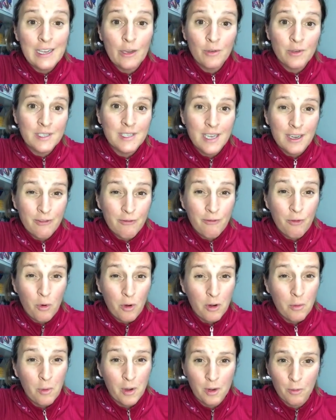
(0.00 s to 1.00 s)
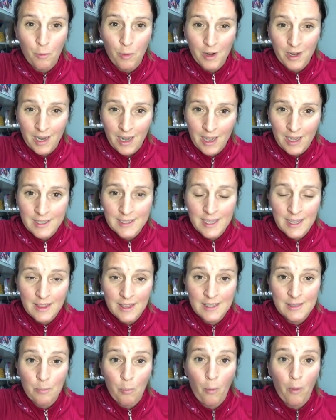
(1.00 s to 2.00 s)
I only take 4 one-on-one clients at
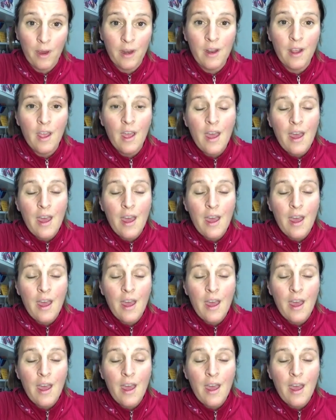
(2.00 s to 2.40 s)
this point